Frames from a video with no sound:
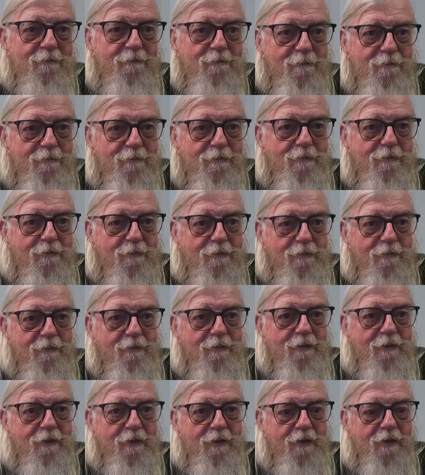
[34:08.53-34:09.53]
yeah
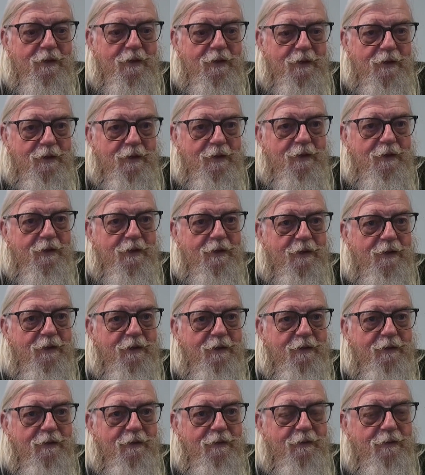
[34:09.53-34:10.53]
absolutely.
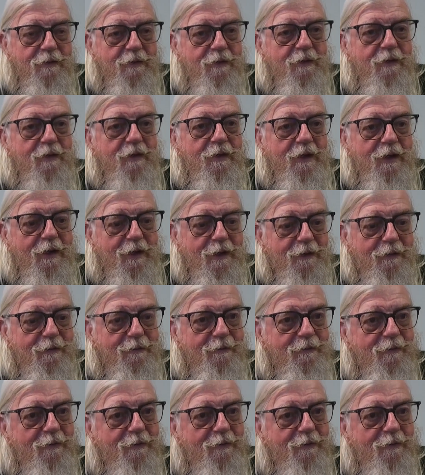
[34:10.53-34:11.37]
That's awesome. Yeah.